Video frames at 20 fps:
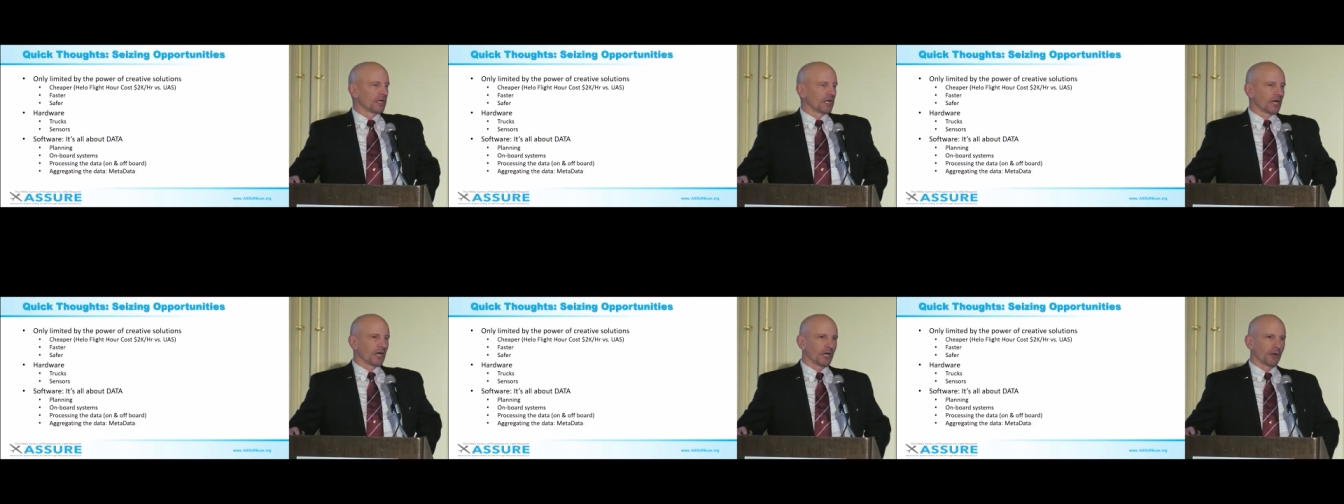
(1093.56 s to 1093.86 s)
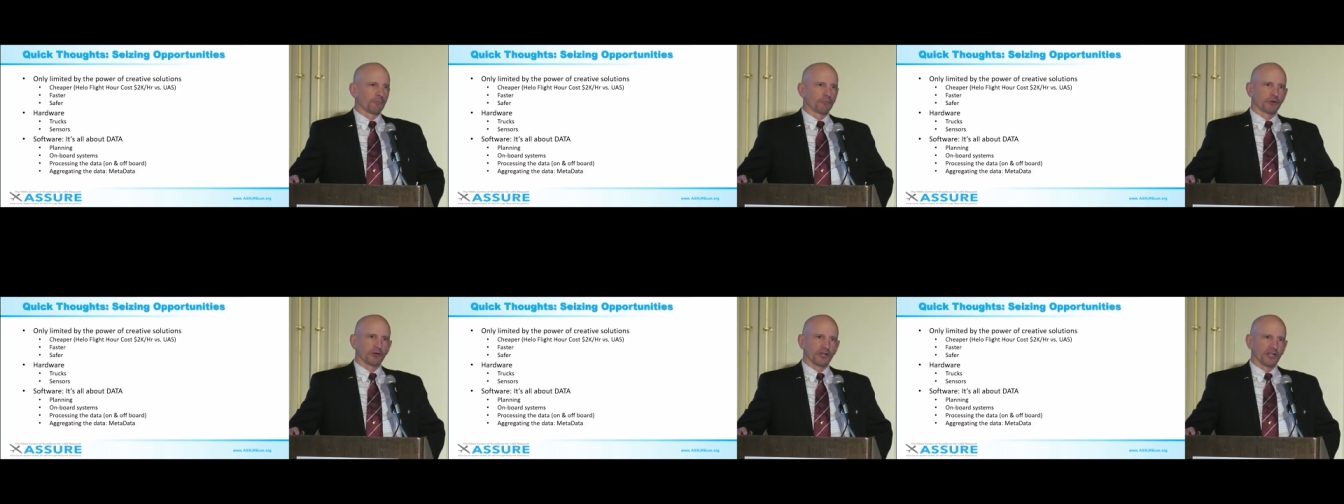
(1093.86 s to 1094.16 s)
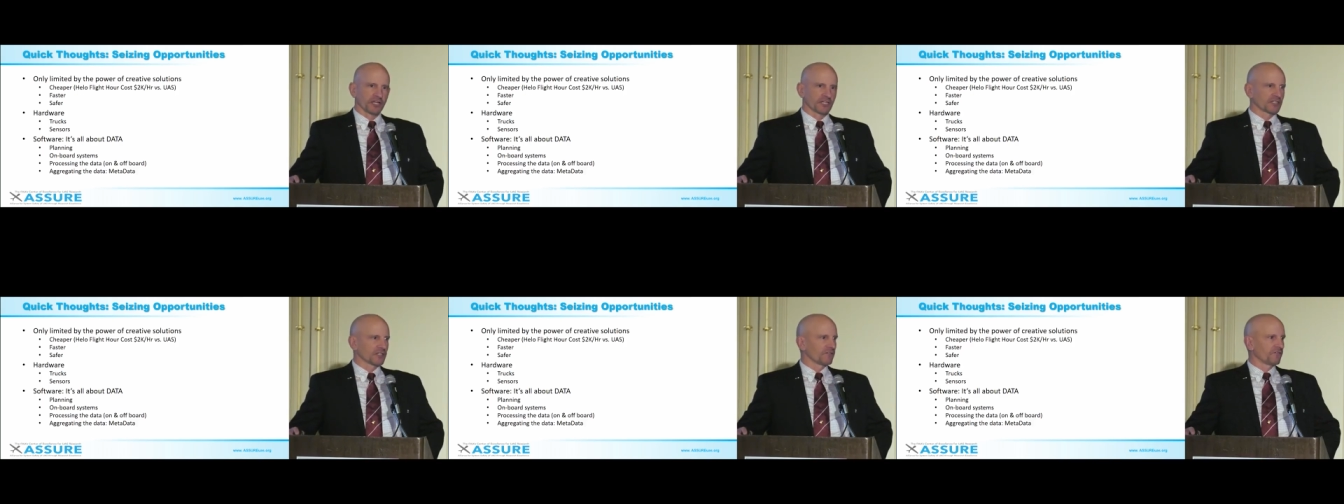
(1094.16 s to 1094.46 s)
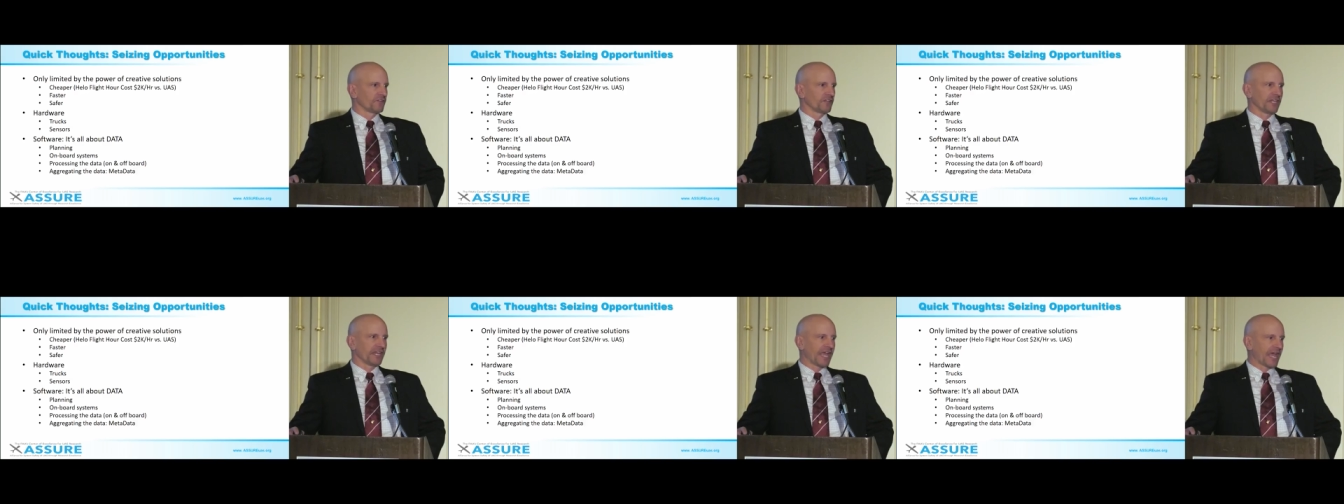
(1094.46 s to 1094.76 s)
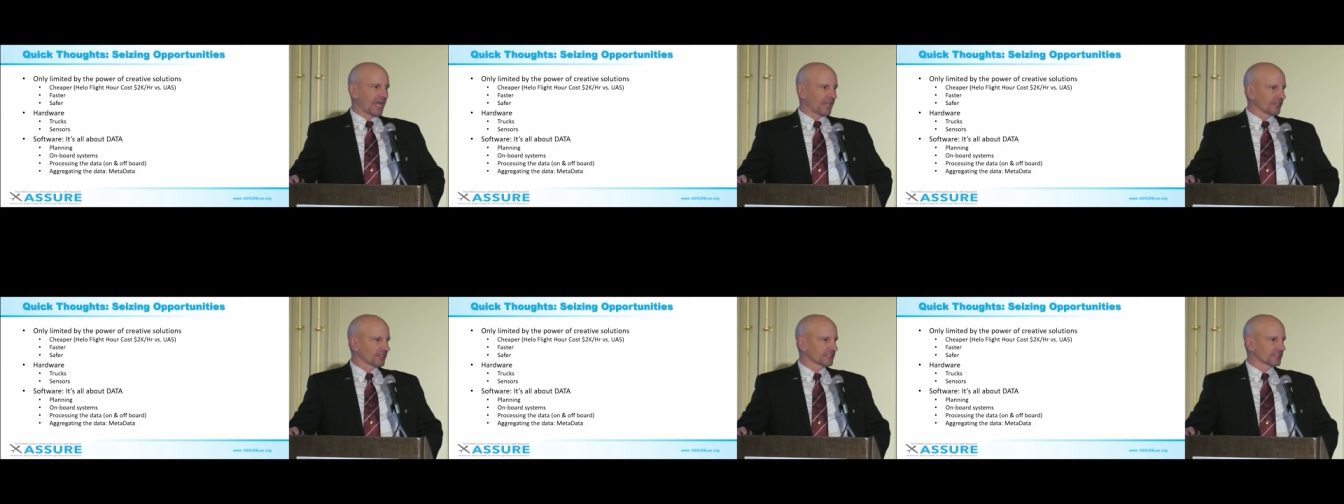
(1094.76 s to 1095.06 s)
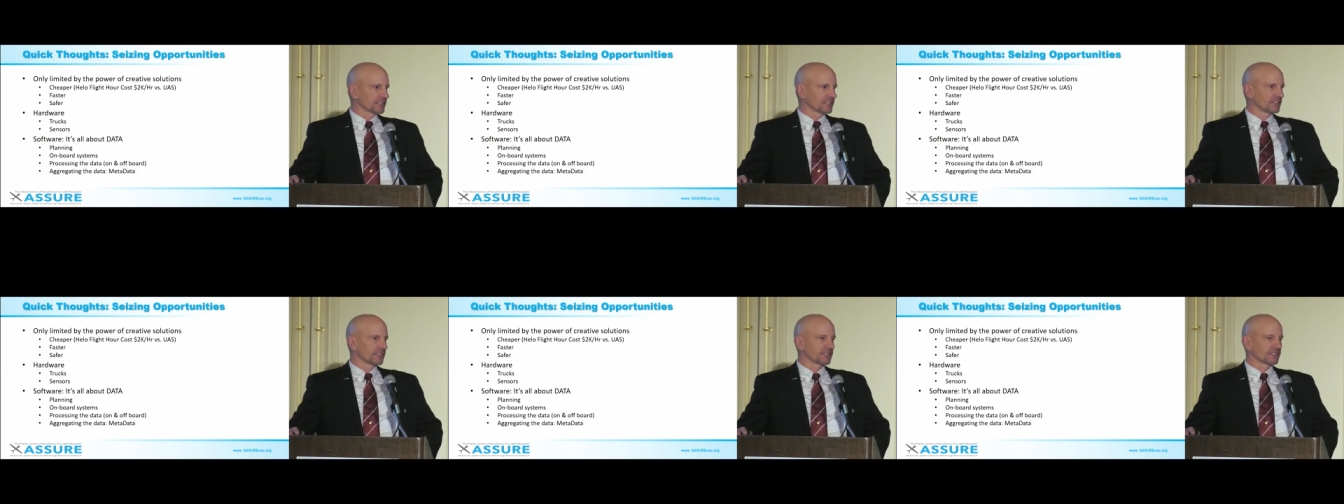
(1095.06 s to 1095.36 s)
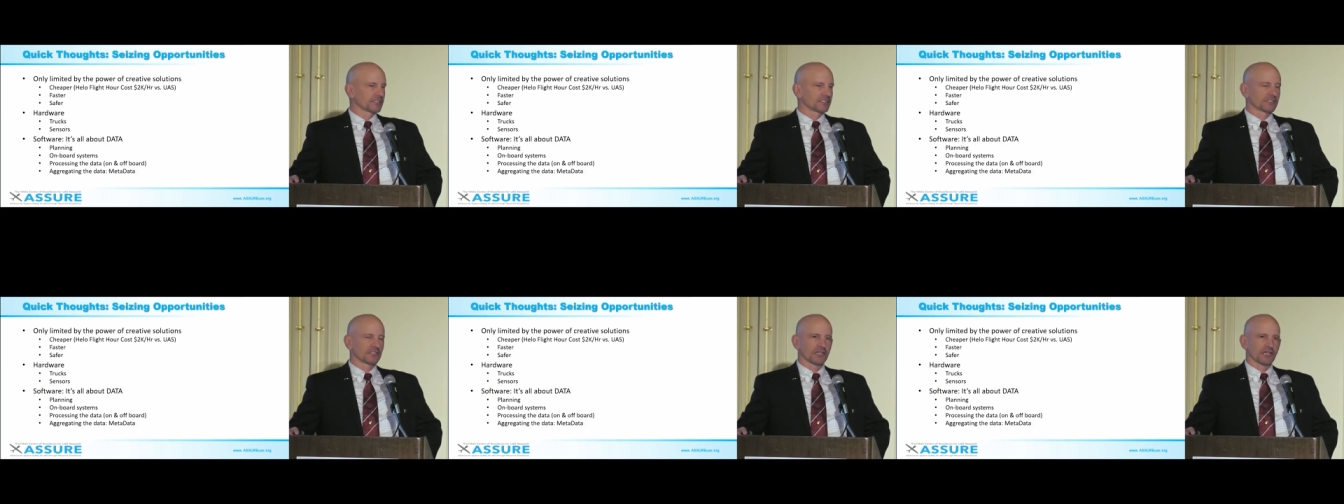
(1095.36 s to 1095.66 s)
uh, predictive
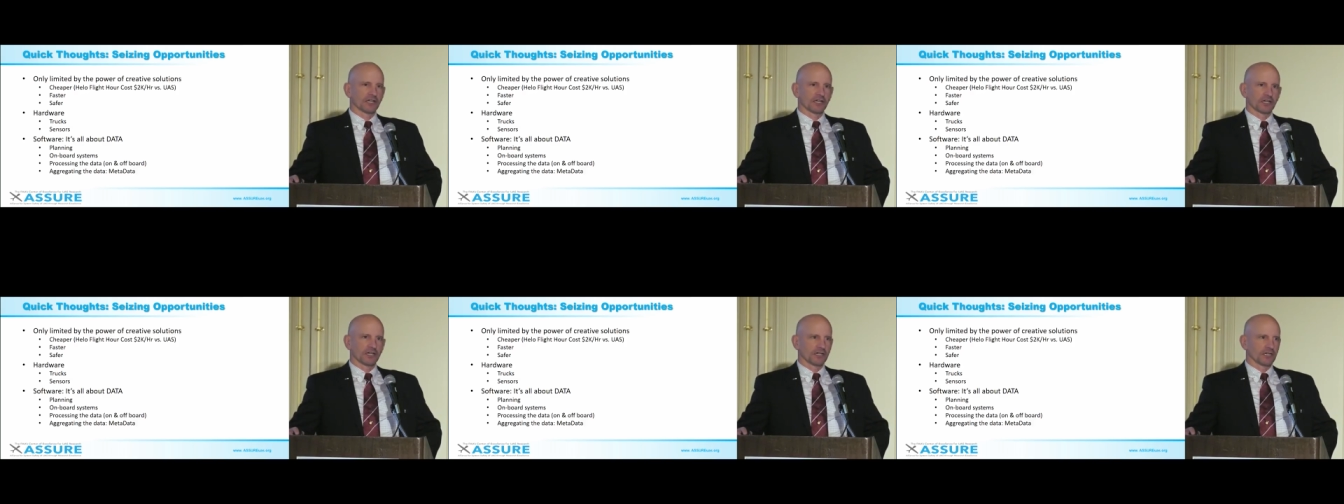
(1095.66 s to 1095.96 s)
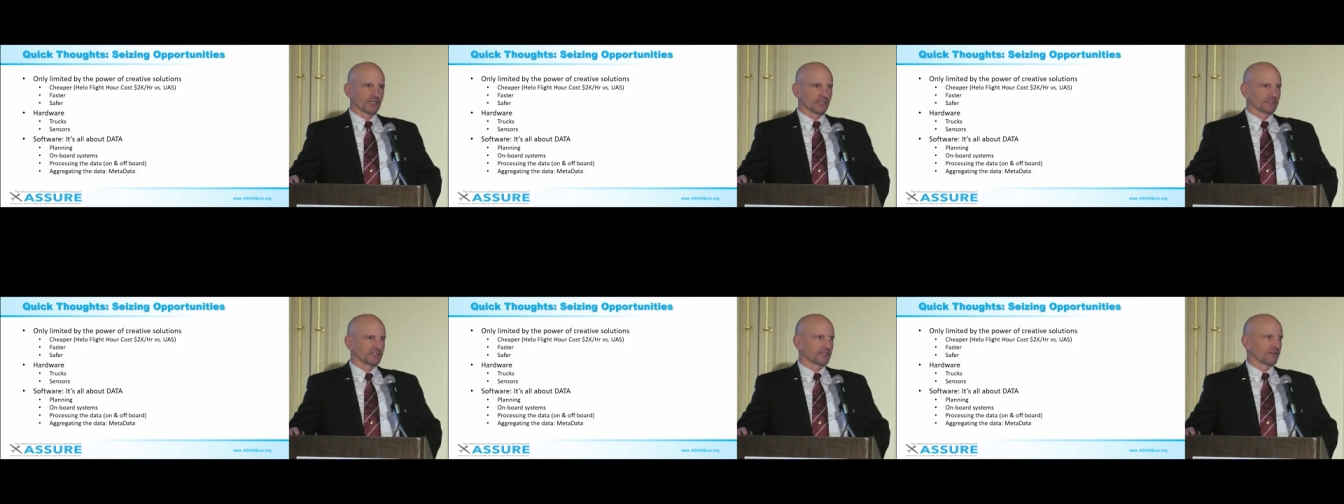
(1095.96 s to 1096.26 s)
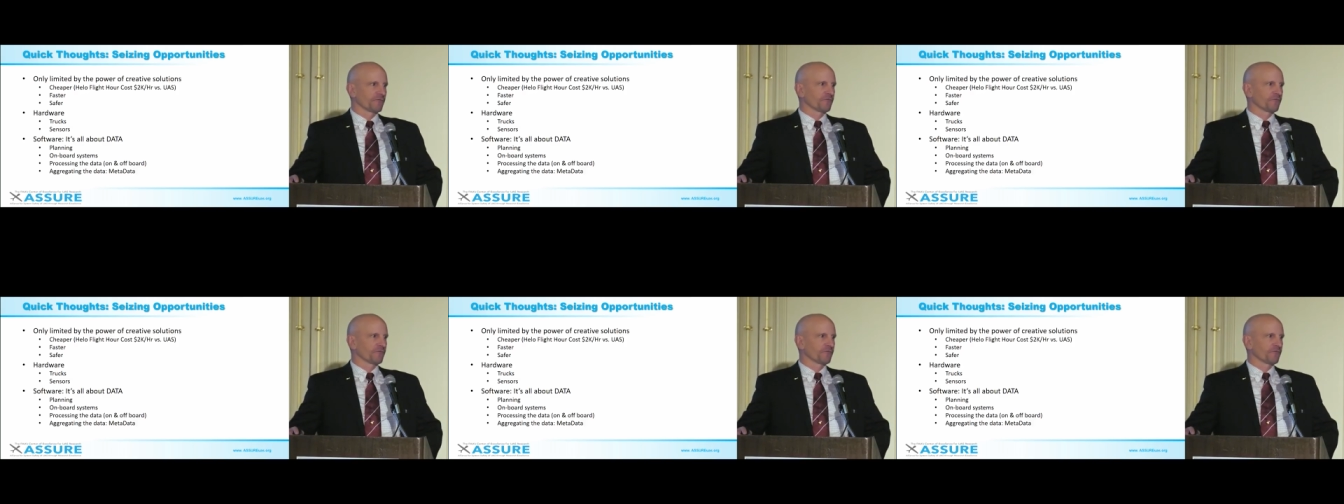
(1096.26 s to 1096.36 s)
analysis, uh,